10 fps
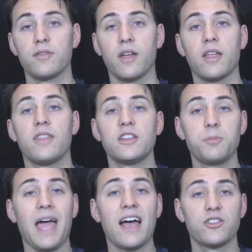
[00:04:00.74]
of
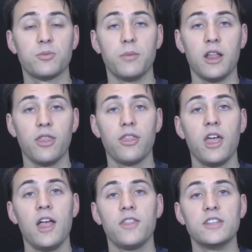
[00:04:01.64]
this past month,
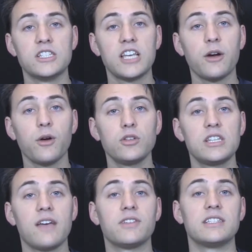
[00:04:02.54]
the Sero
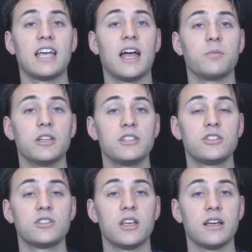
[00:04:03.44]
7
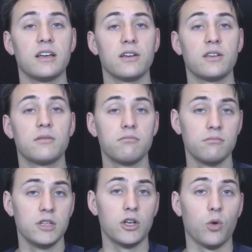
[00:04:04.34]
tablets
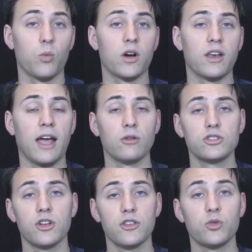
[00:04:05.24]
were
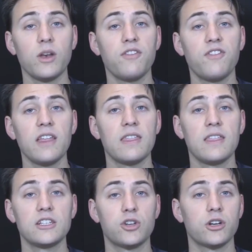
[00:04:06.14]
announced. On the 25th,
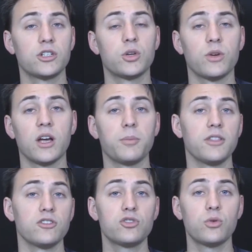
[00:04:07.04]
they started showing up
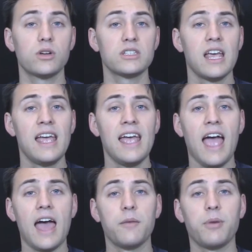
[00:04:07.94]
in the stores,
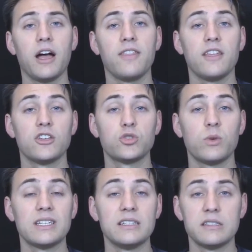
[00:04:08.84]
and by the
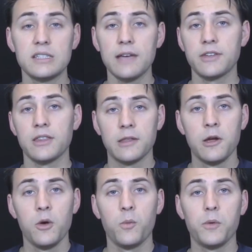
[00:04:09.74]
27th,
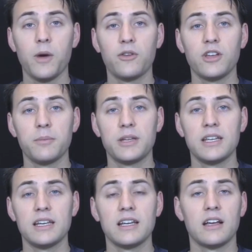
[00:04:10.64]
we wound up
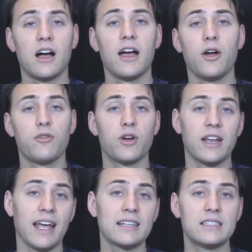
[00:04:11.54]
getting a guy over
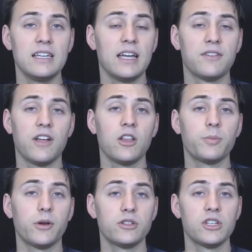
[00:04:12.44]
at XDA
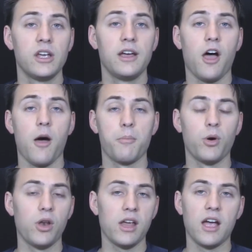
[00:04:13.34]
Developers
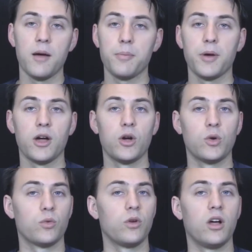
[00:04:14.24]
putting up
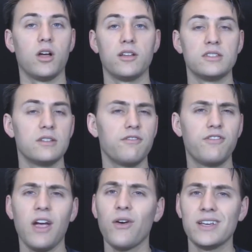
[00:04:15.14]
a
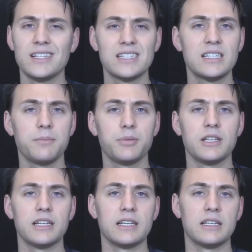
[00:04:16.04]
very
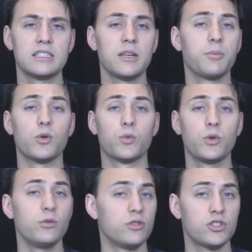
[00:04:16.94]
simple
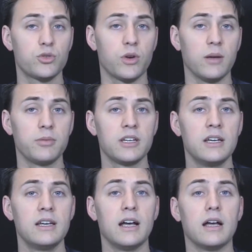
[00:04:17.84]
root script.
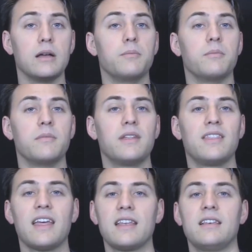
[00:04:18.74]

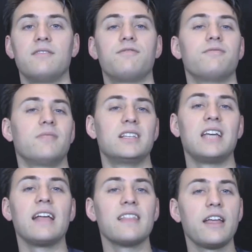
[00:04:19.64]
And then a
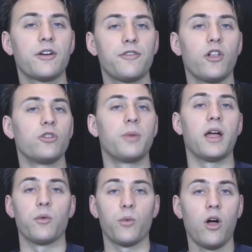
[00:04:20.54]
day later, followed
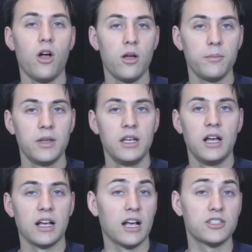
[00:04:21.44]
by a ROM,
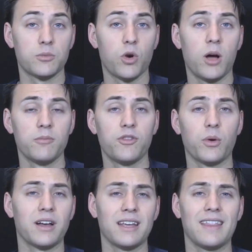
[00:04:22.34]
a custom ROM
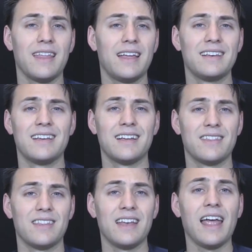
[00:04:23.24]
for it, and then
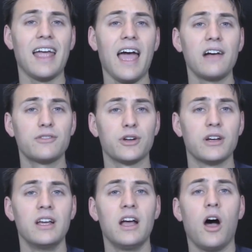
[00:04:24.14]
the day
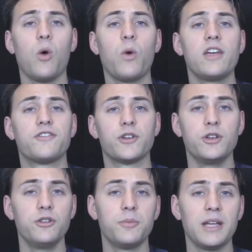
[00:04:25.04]
after, a way for
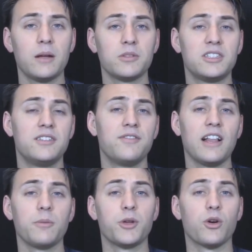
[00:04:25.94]
you to be able to
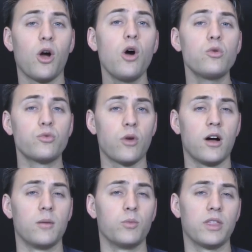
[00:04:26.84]
develop your own
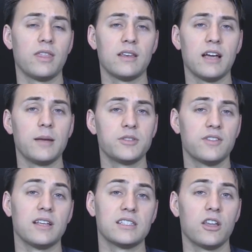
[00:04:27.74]
ROM with the types
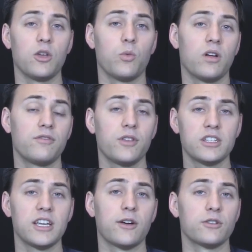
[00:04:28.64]
of things that you want for the
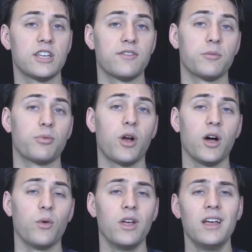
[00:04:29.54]
Sero 7
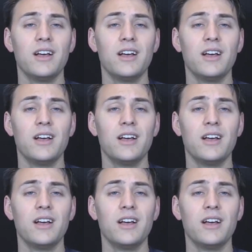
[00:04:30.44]
Pro.